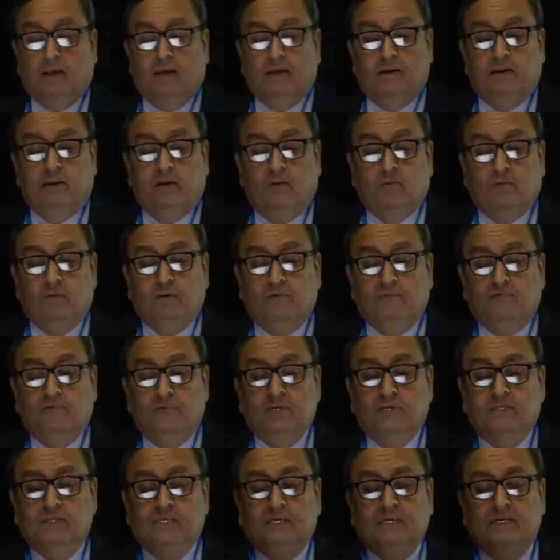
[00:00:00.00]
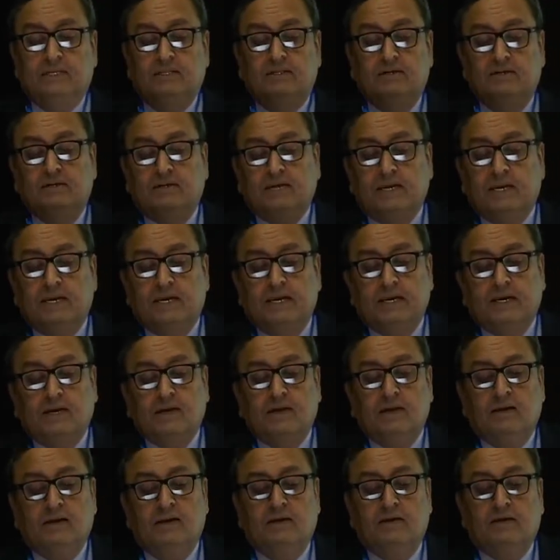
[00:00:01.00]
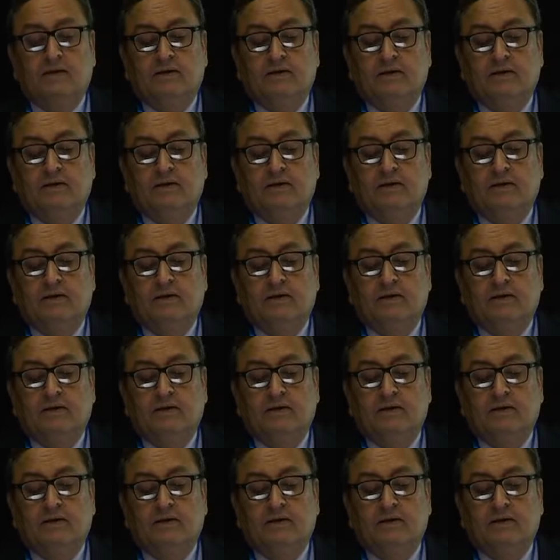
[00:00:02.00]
Now, if we see the clinical